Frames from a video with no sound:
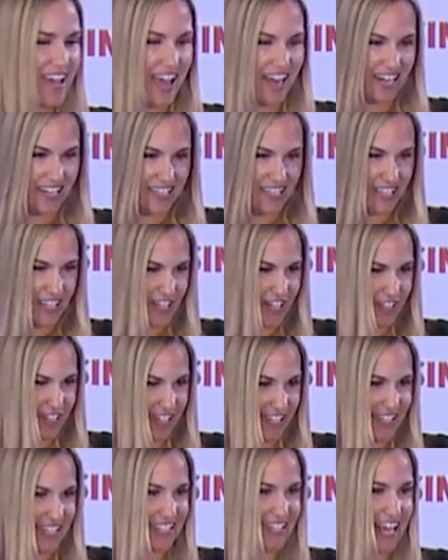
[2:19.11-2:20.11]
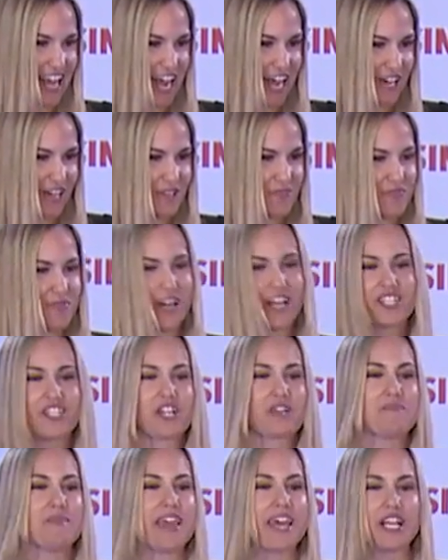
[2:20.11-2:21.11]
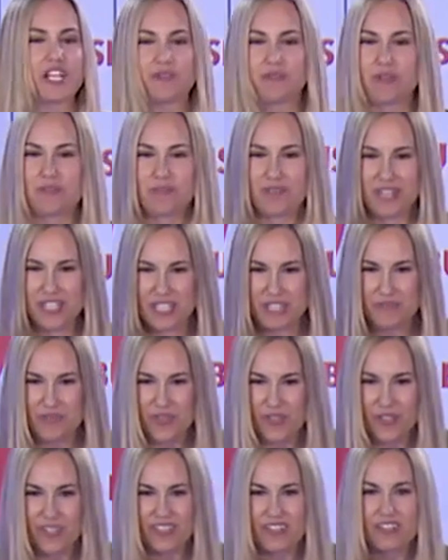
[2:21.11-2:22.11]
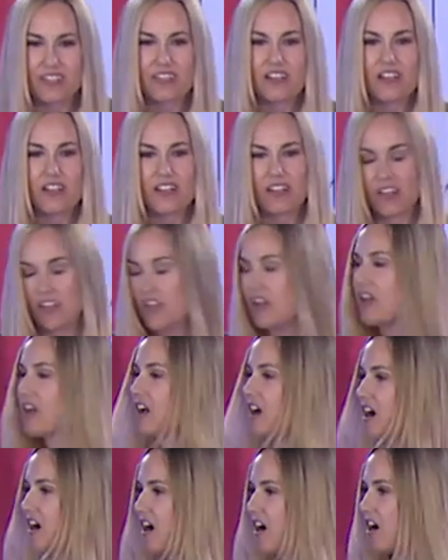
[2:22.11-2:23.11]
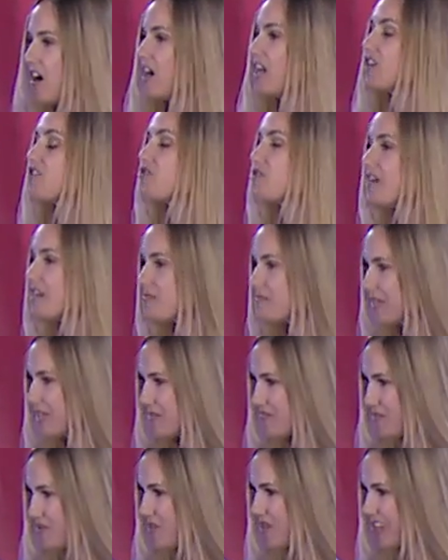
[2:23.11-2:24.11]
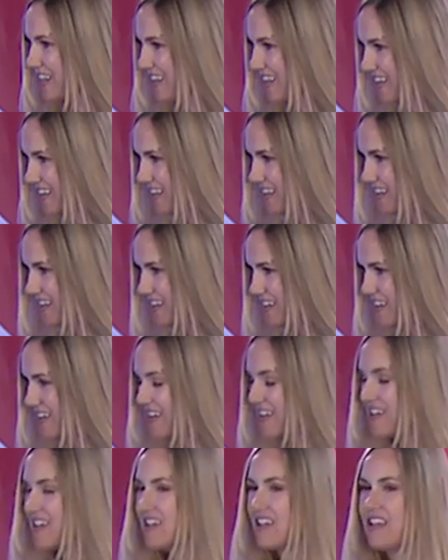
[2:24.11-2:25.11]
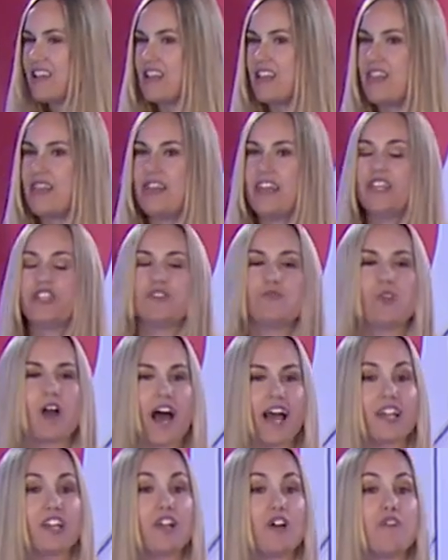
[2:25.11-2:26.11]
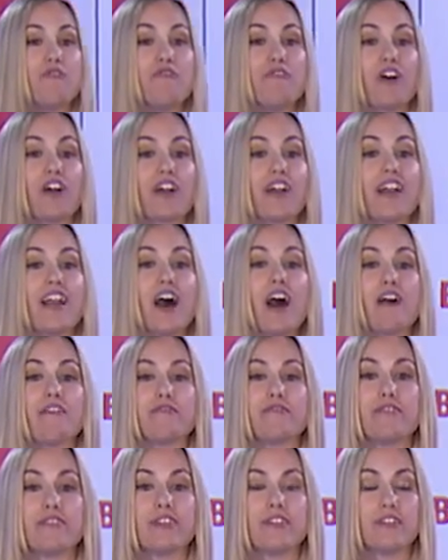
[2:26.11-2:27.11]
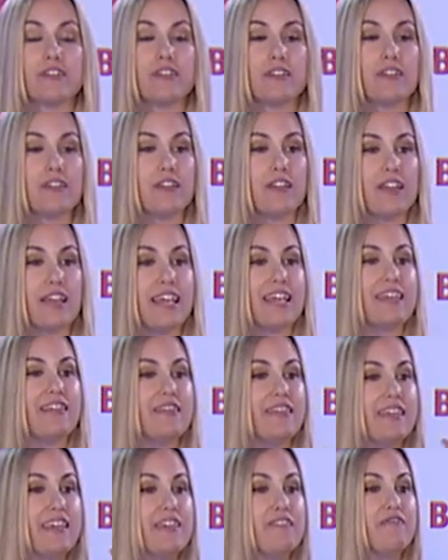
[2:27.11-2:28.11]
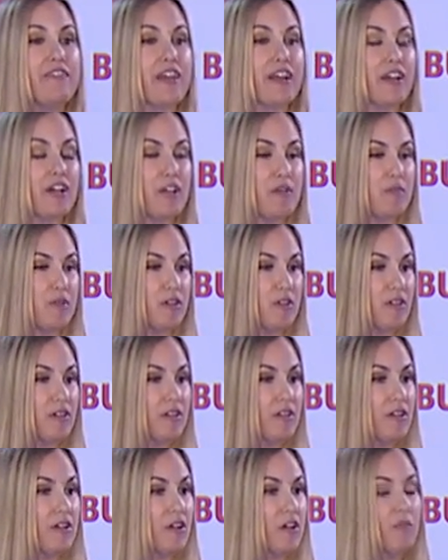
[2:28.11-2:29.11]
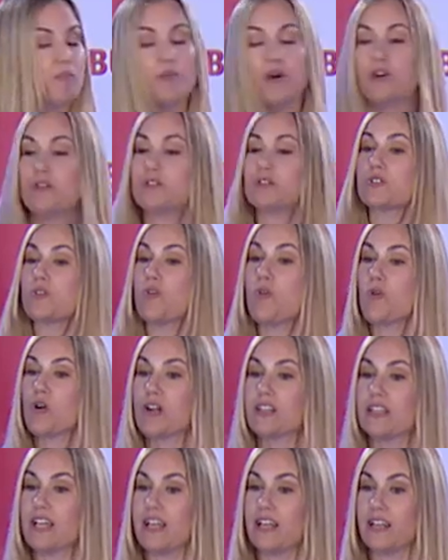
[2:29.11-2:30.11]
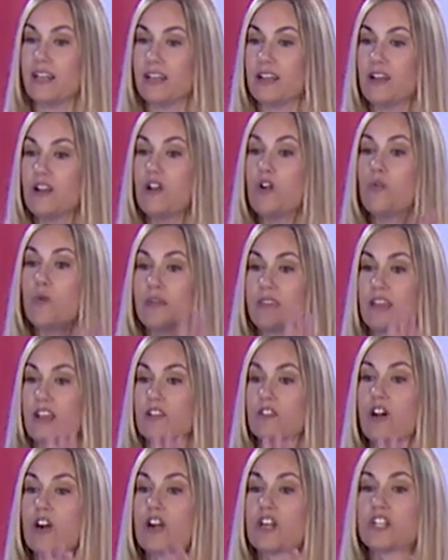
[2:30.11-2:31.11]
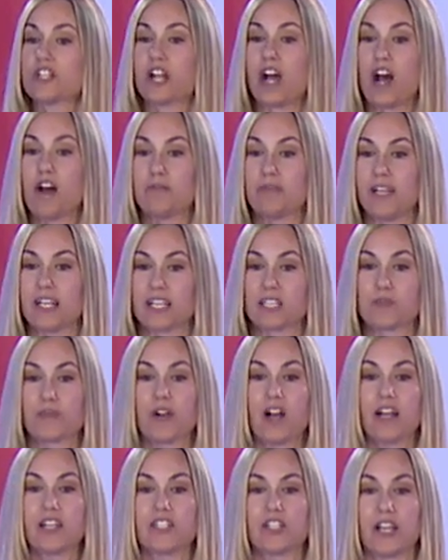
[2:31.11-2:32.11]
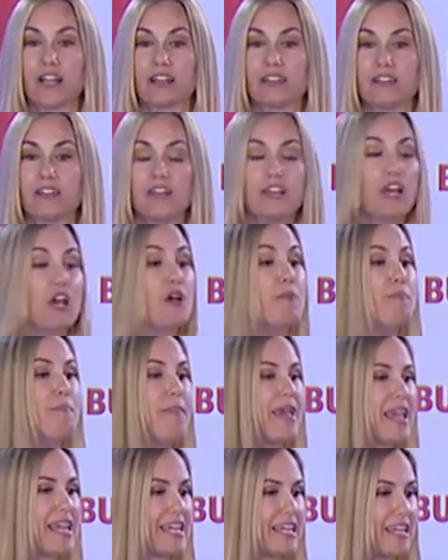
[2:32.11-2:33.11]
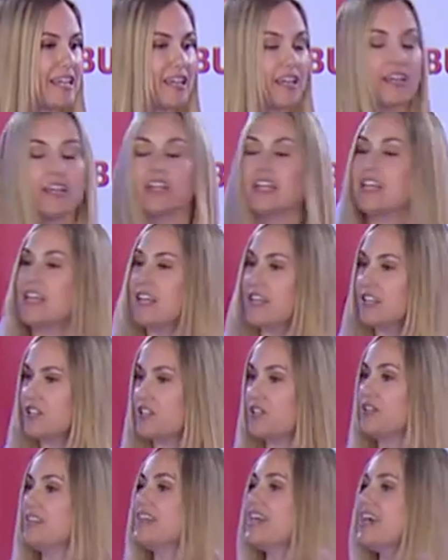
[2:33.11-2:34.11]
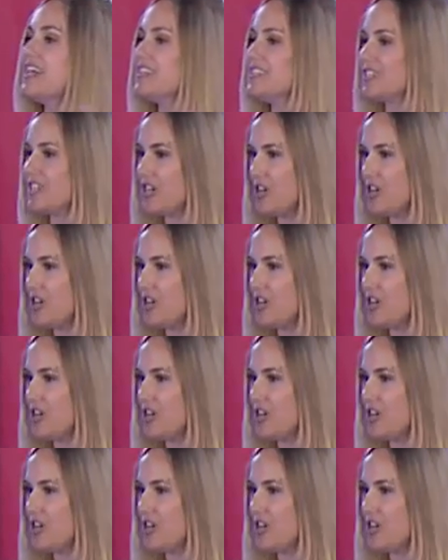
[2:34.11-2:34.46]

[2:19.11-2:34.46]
and clearly sound project management principles are incredibly important, they do not go far enough in the variable most correlated with a large complex project making it into the end